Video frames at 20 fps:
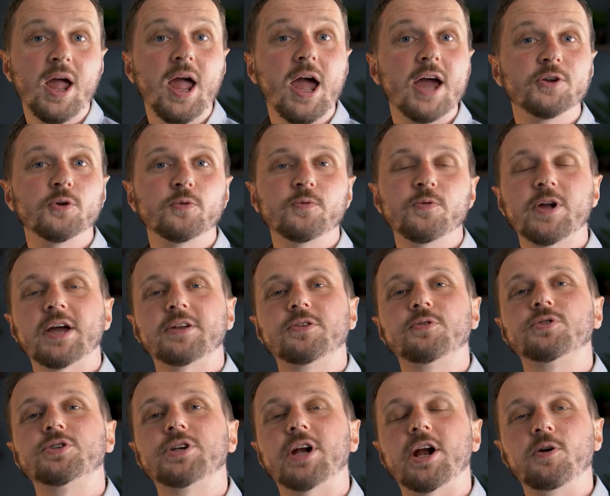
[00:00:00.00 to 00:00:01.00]
And don't forget
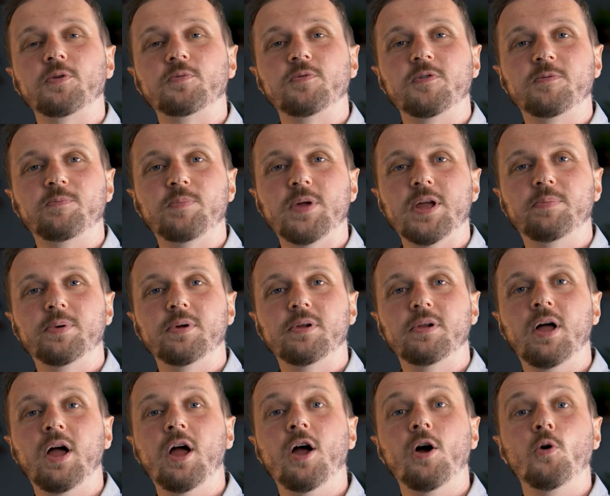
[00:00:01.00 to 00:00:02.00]
to share it with
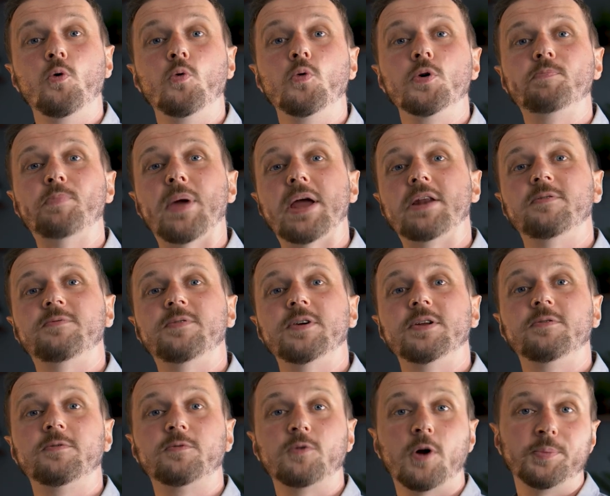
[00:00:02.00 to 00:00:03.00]
people who would
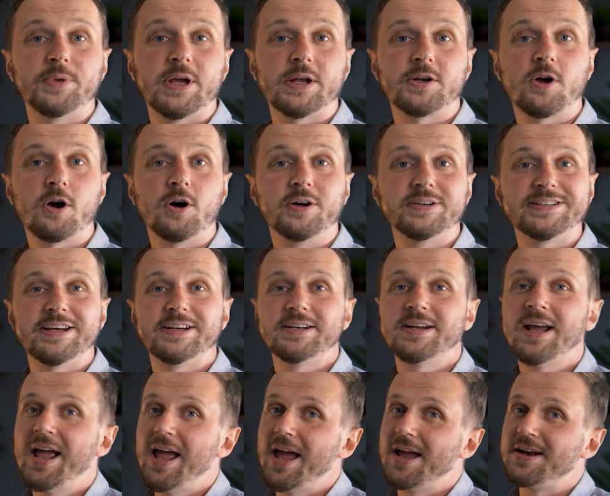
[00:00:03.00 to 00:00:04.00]
benefit from that content
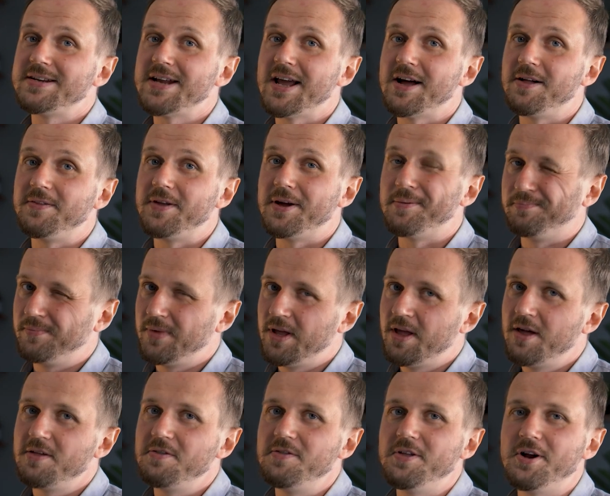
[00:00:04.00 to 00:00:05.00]
and tell them
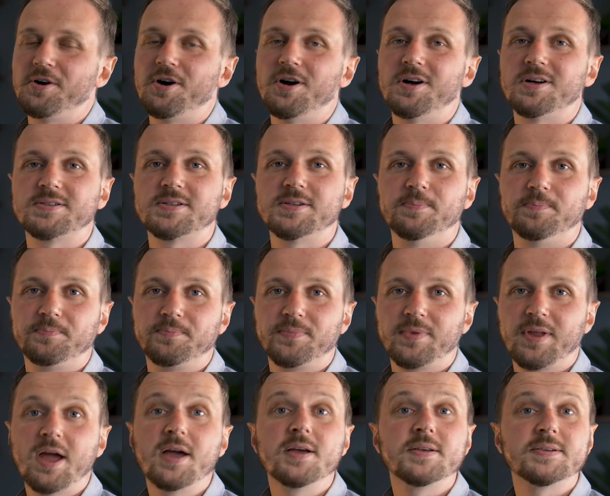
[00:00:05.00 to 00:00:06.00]
they're awesome.
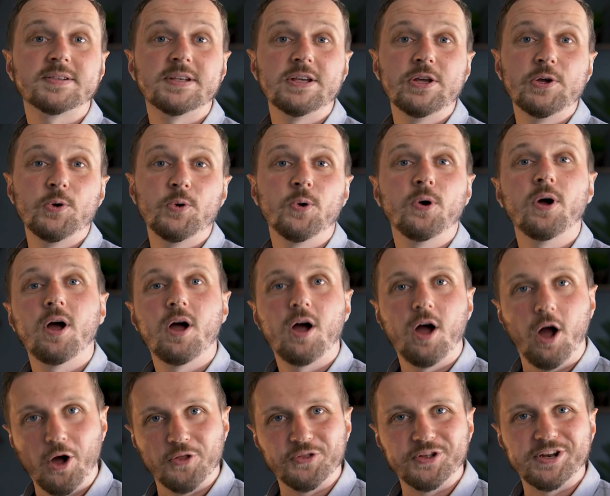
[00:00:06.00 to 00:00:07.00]
See you
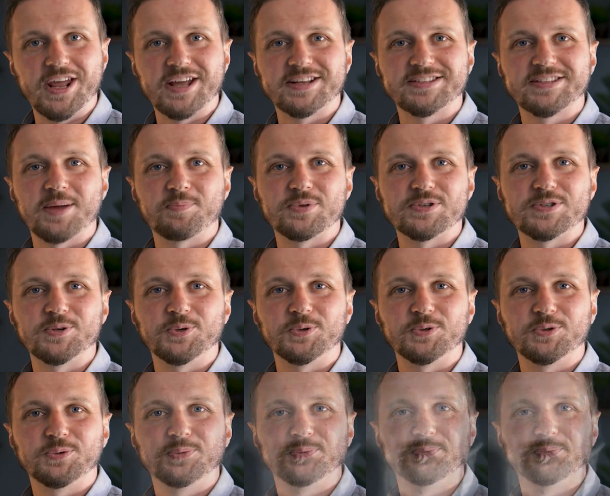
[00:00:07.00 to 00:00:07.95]
on the next episode.